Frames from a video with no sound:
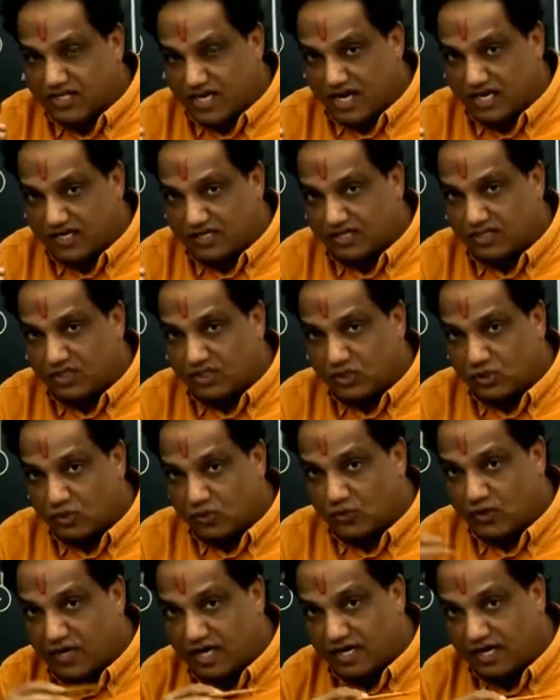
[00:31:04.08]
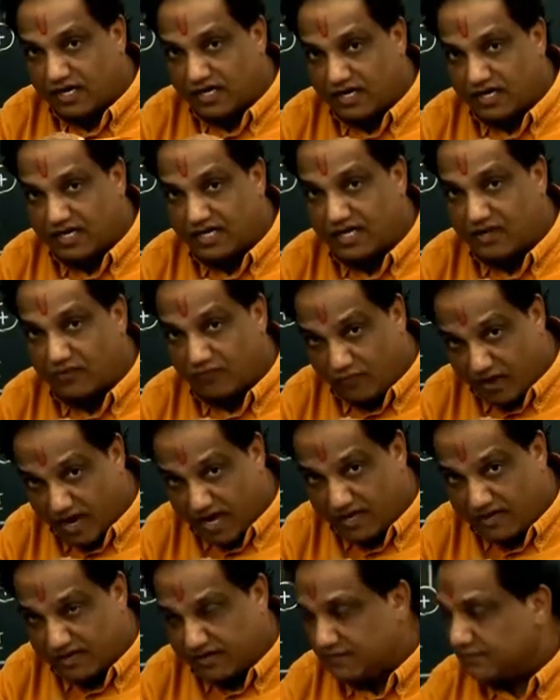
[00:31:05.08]
charge through a conducting
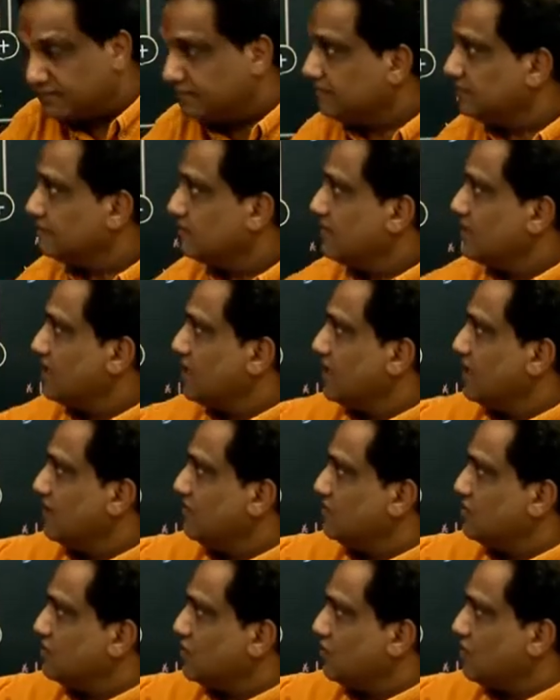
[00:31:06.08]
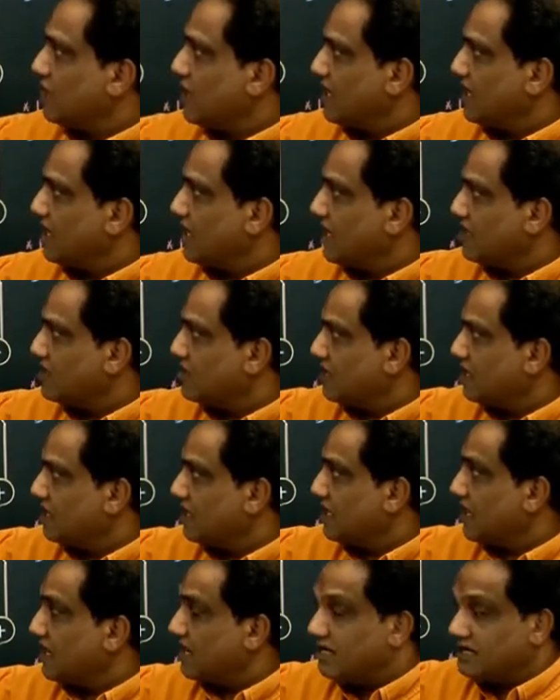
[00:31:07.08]
wire gives you
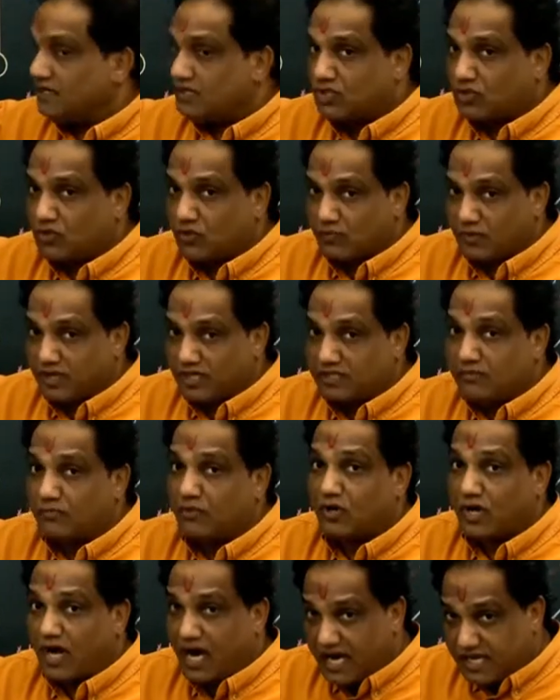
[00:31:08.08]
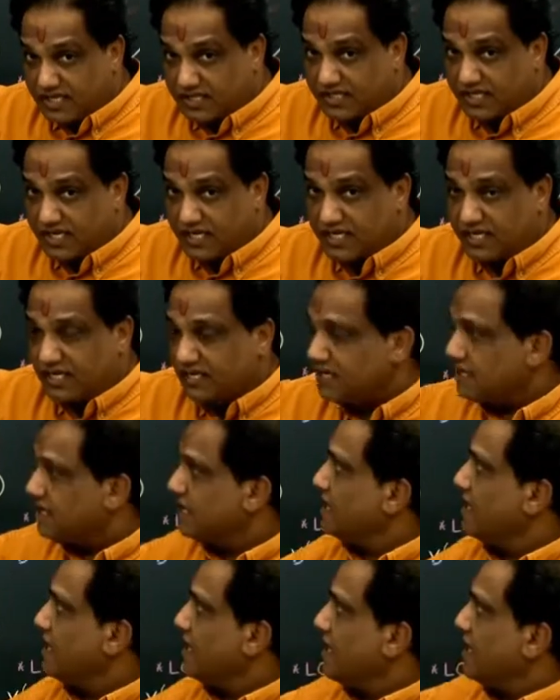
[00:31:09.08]
conduction current, shown by symbol IC.
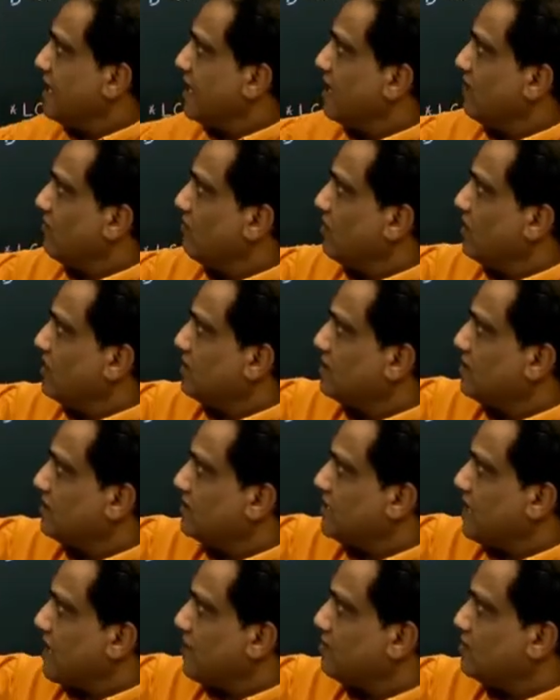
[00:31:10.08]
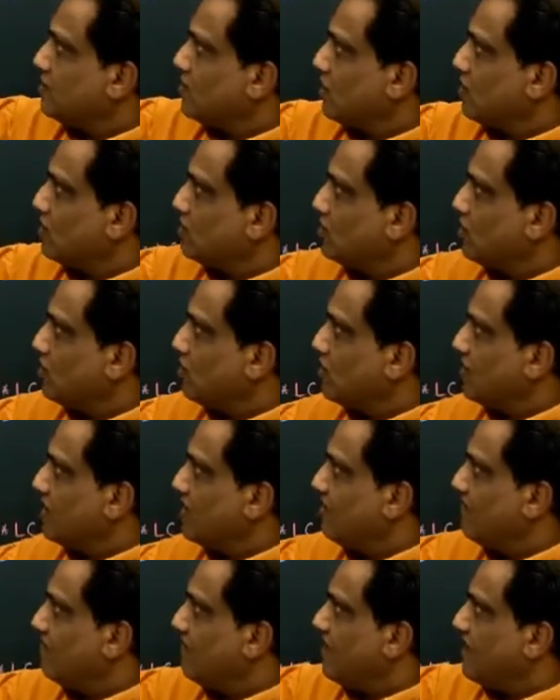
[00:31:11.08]
And what is this? Epsilon 0
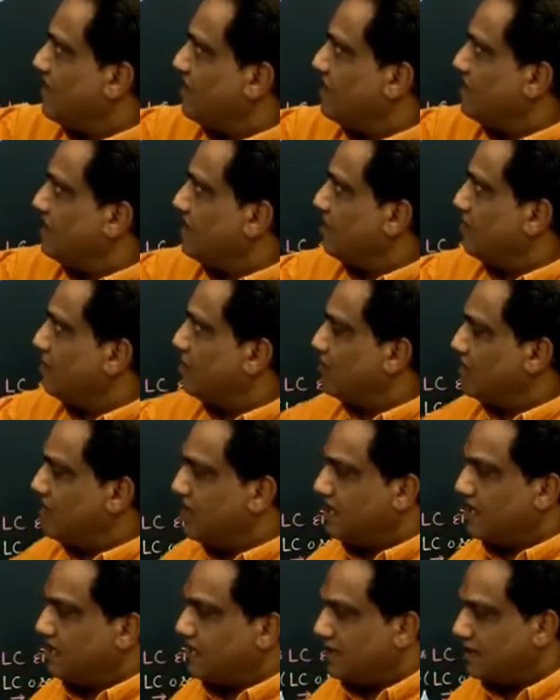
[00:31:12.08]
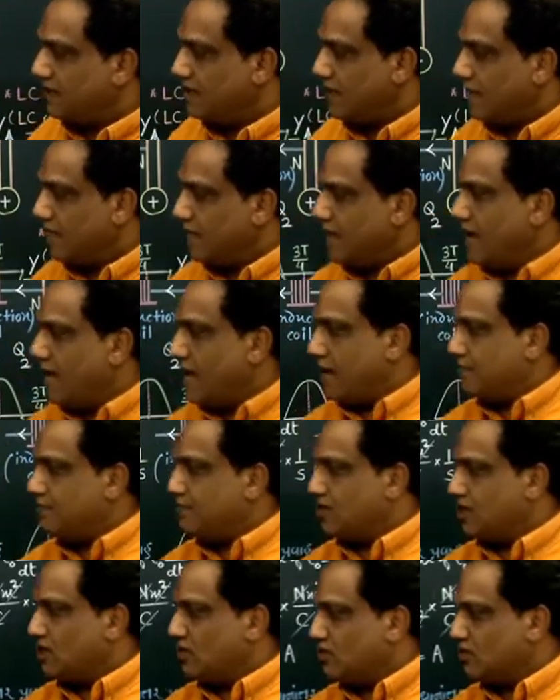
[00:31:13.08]
d phi E upon dt.
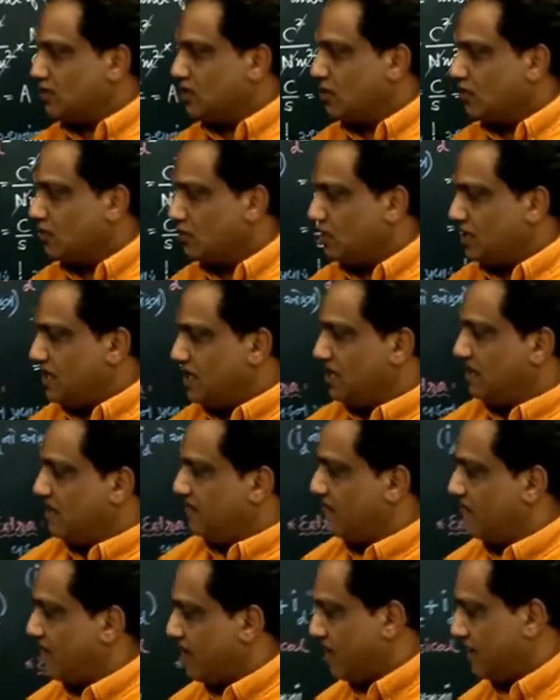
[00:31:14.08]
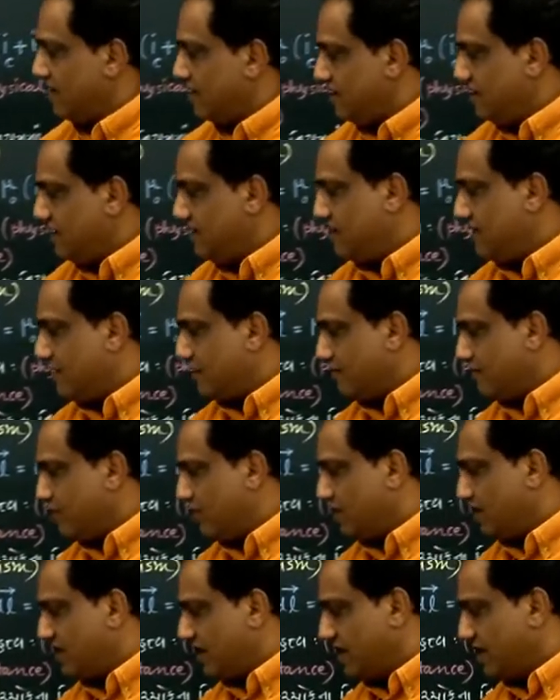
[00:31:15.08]
Epsilon 0 d phi E
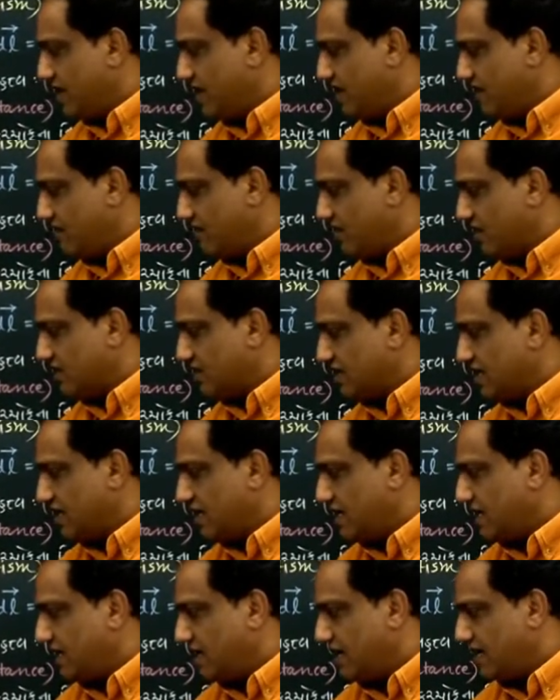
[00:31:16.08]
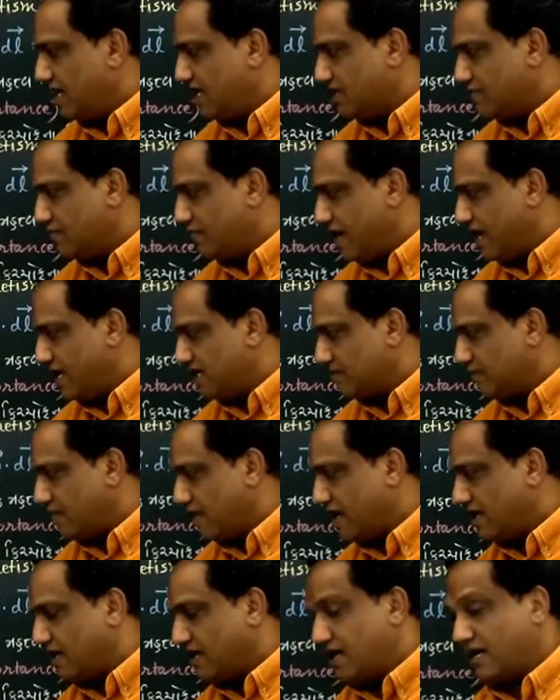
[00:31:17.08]
upon dt, what is it?
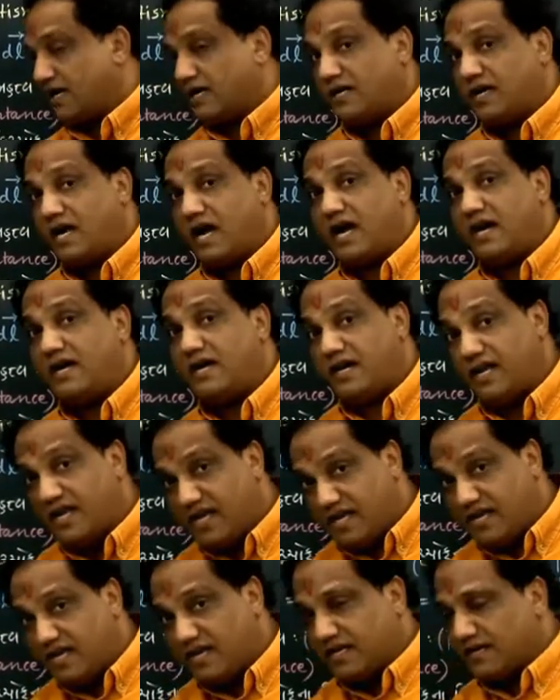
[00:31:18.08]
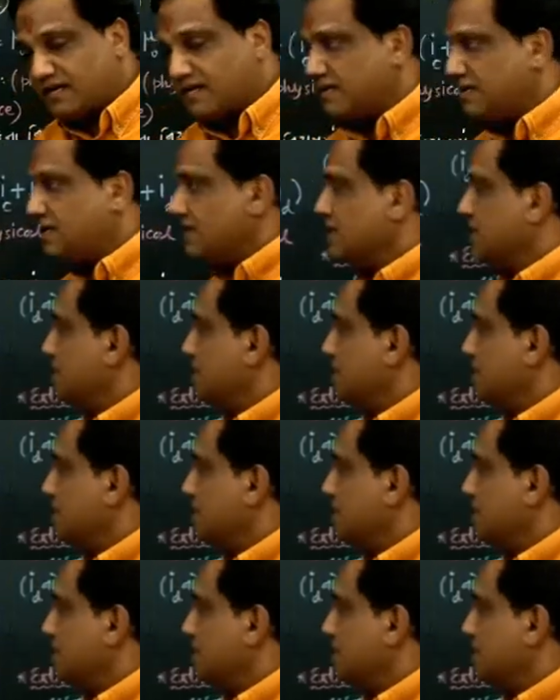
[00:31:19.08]
Displacement current ID.